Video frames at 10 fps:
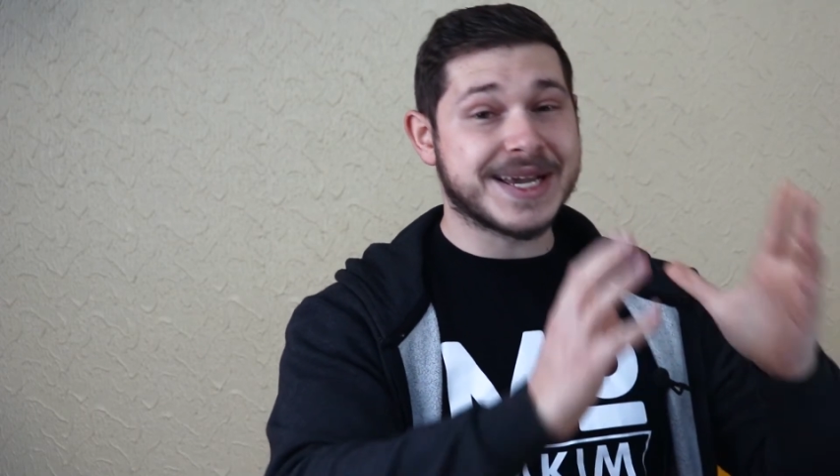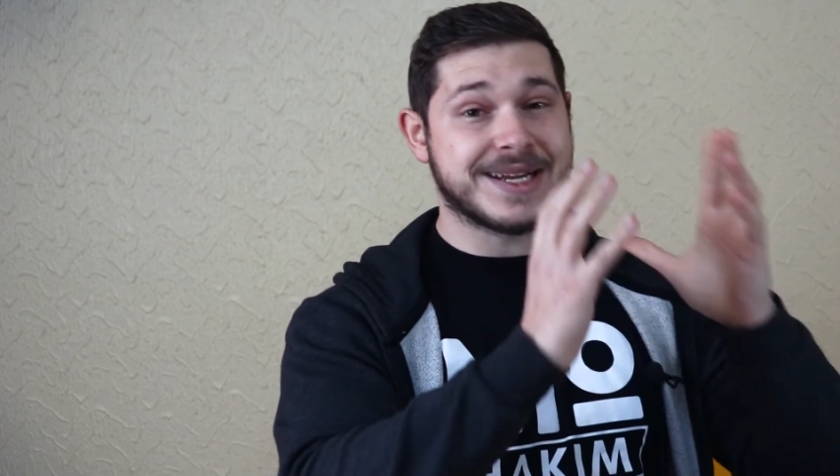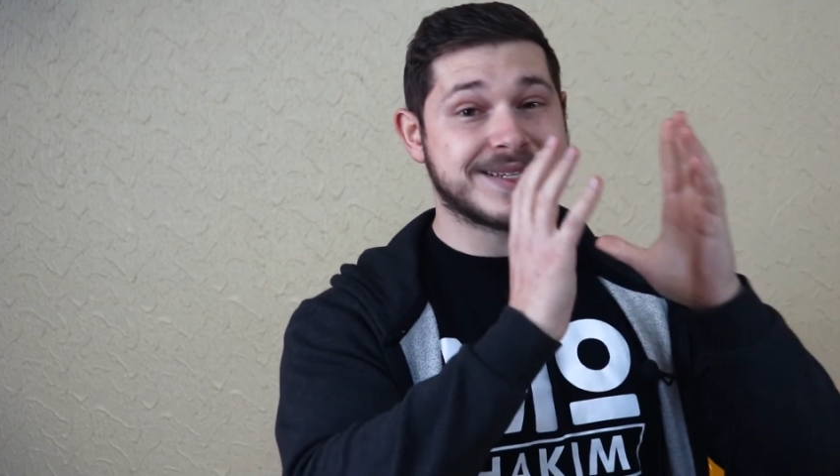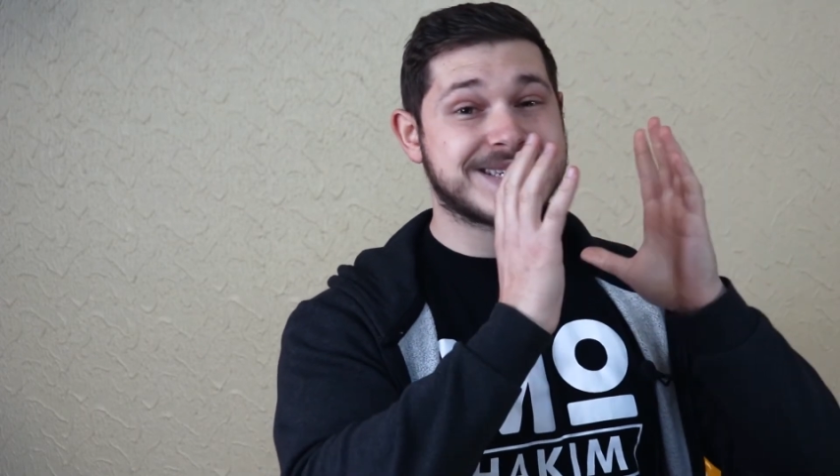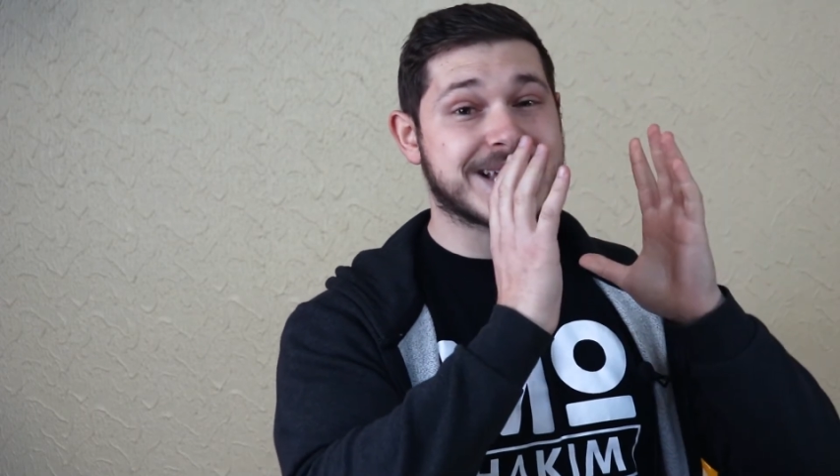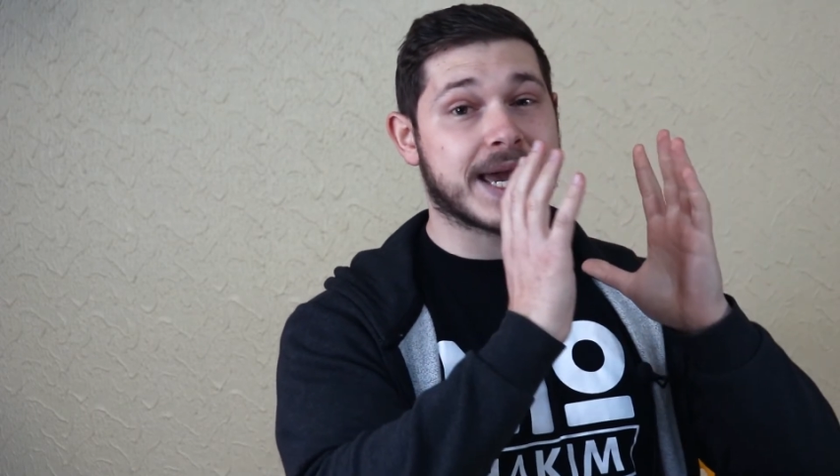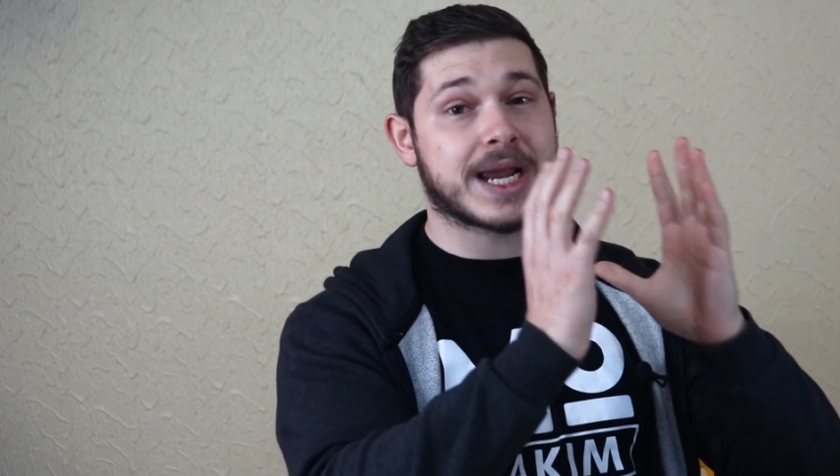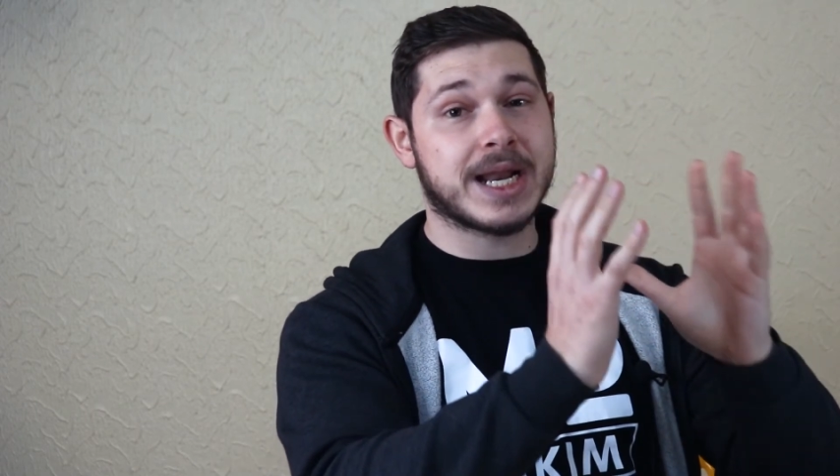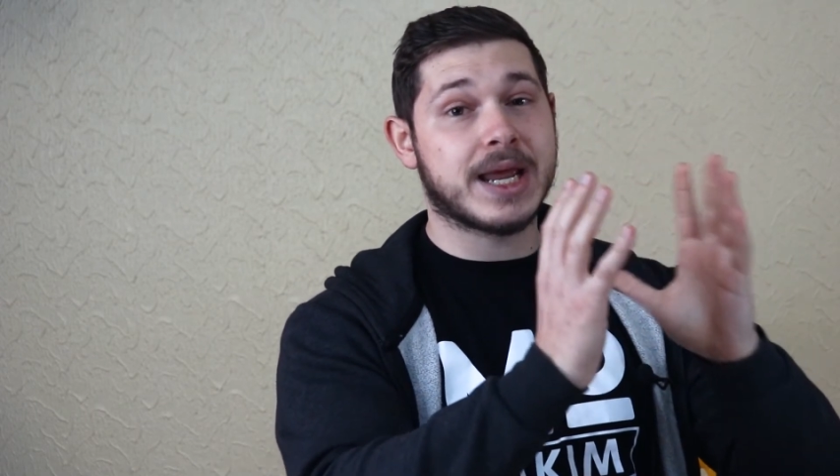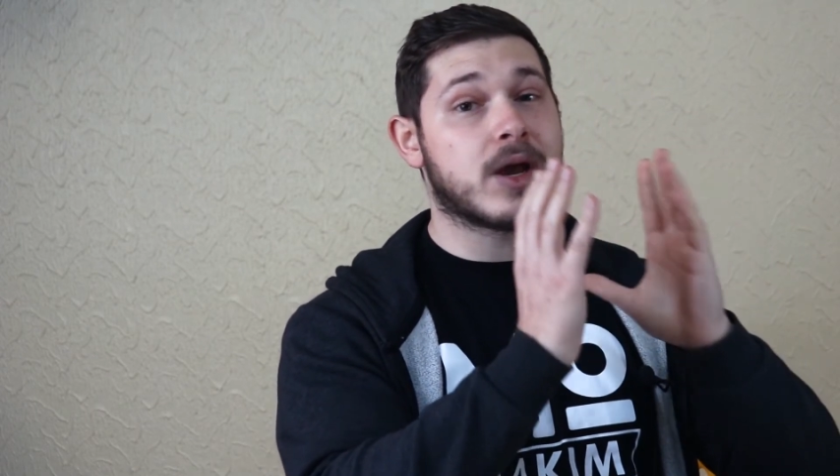in
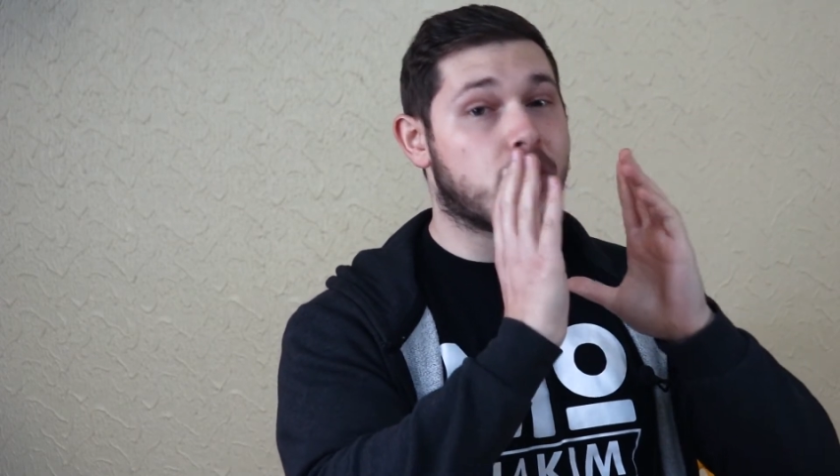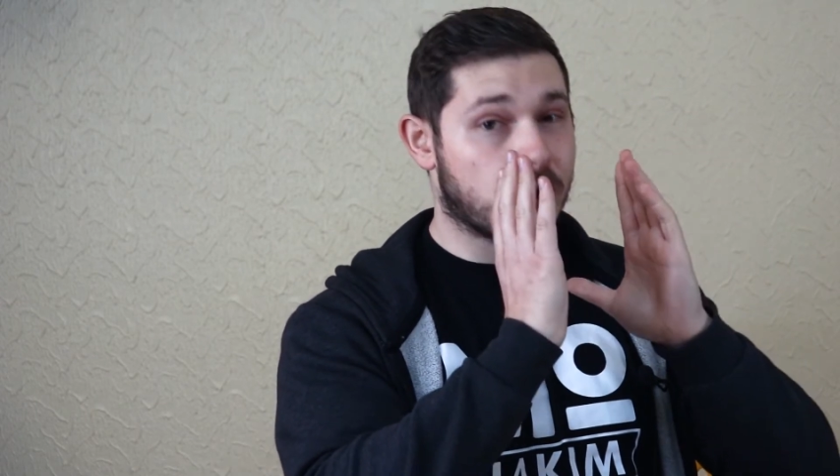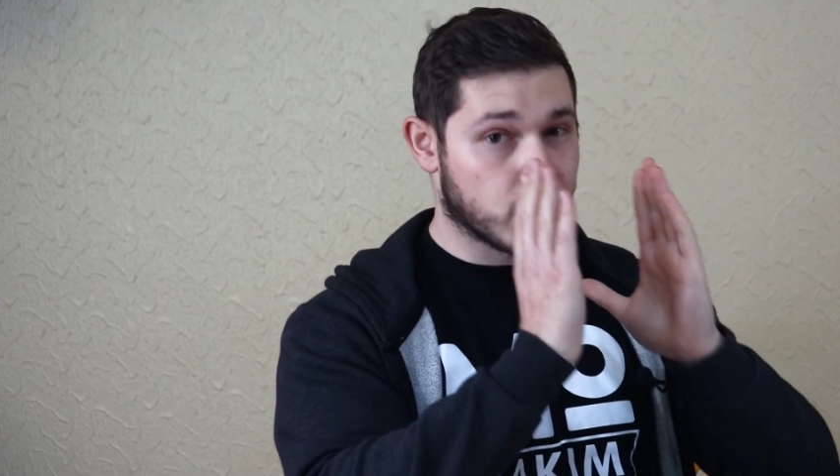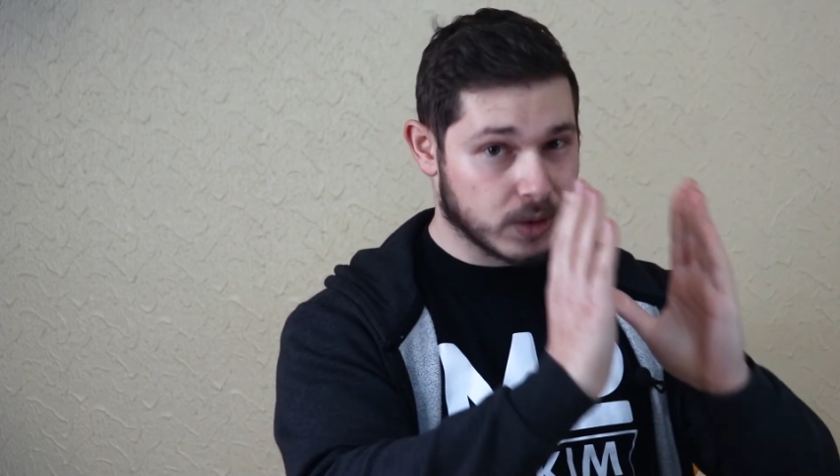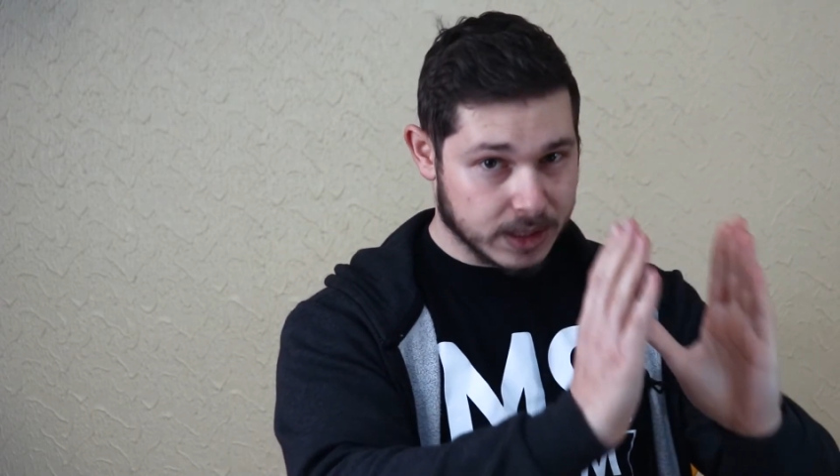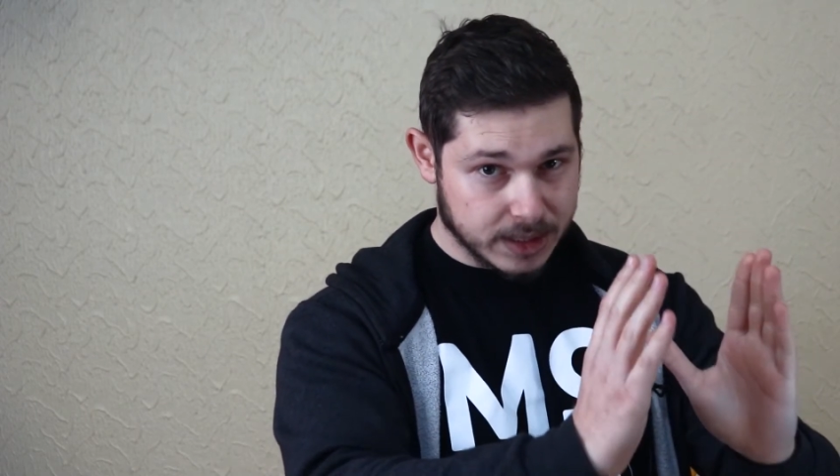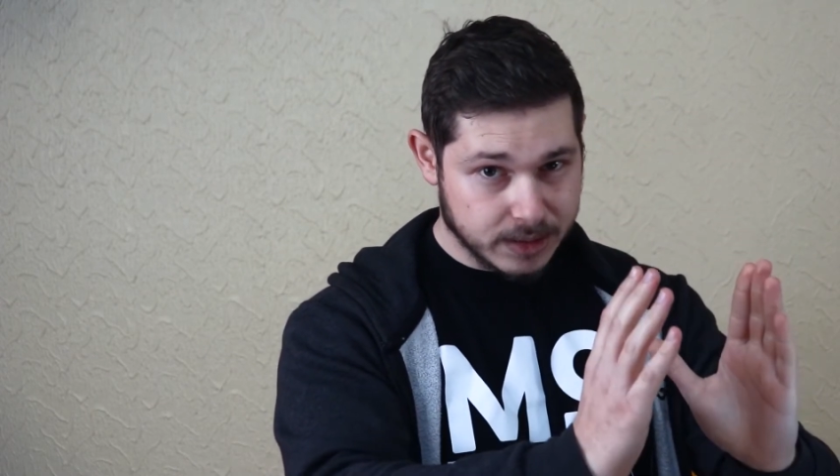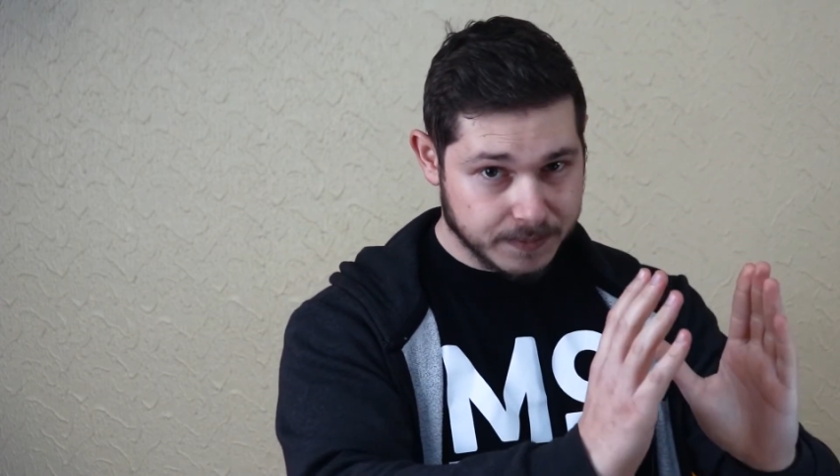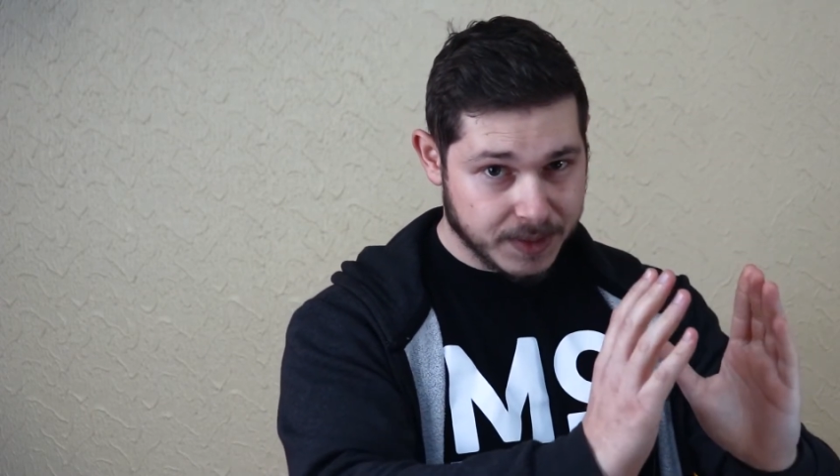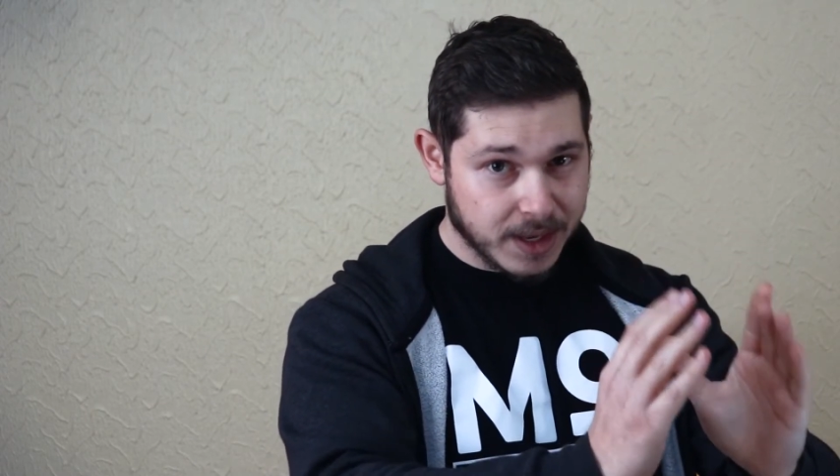cycling
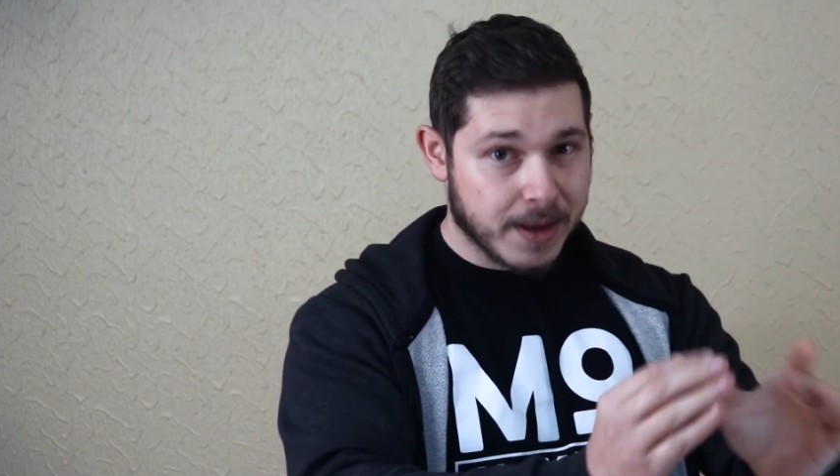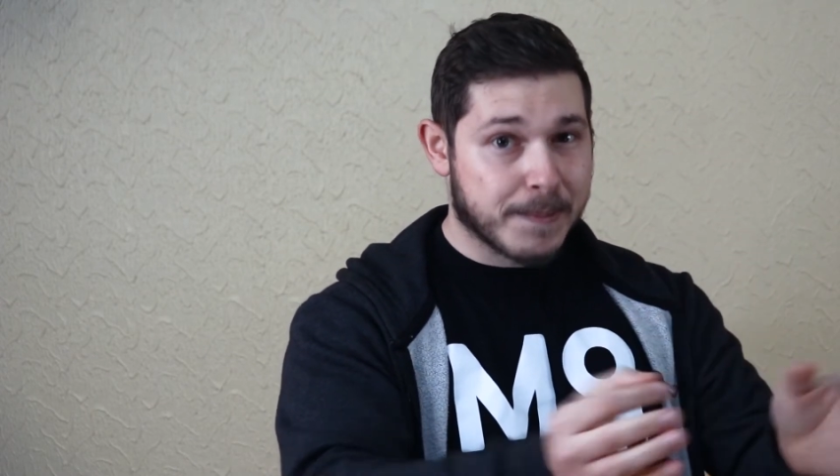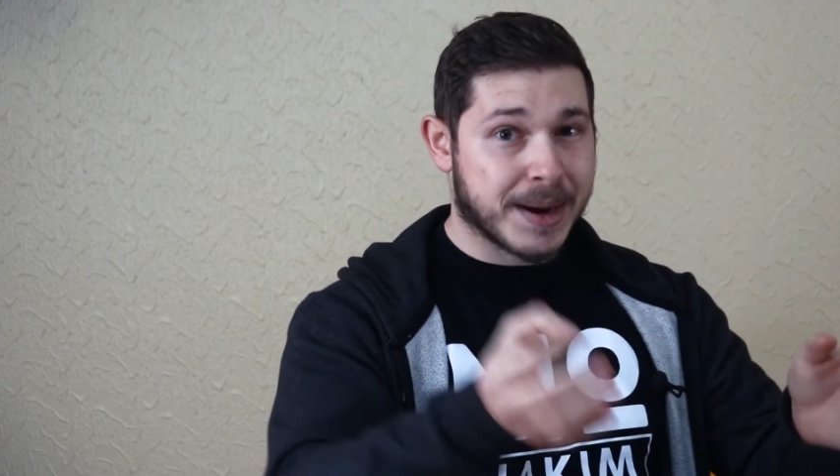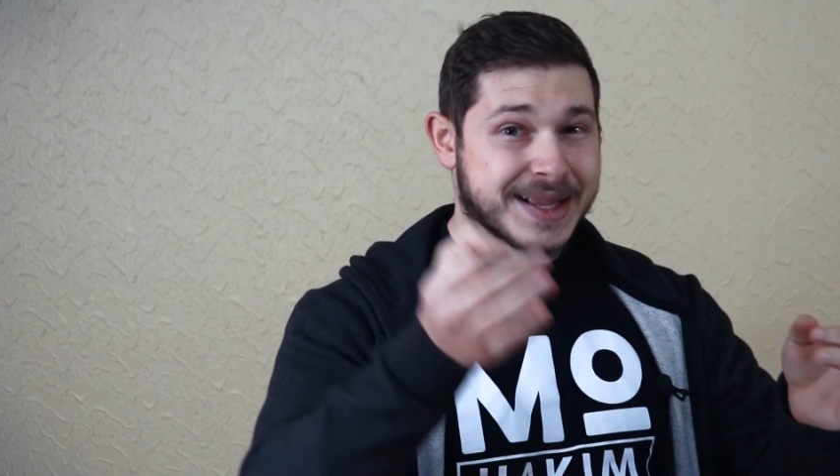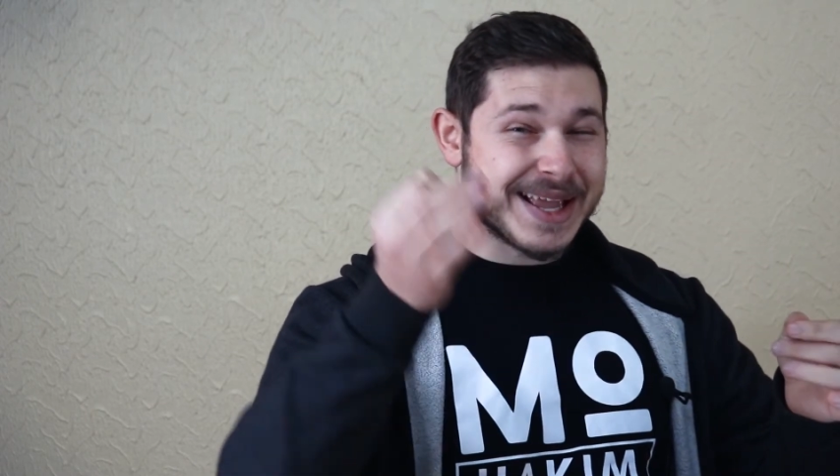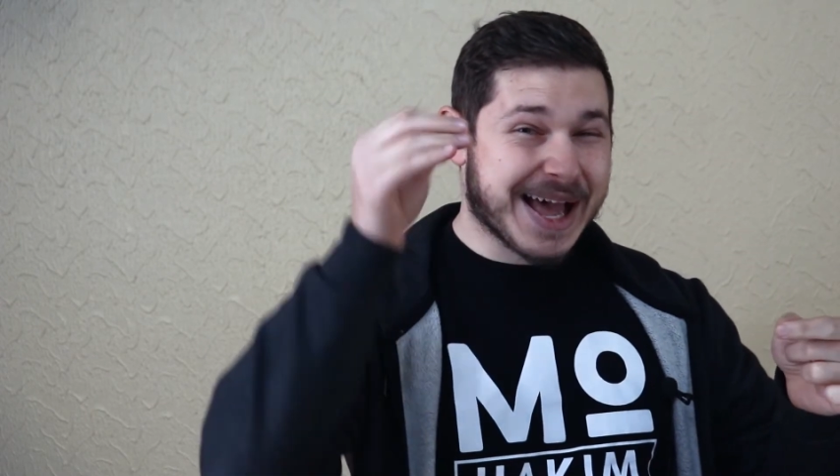only, but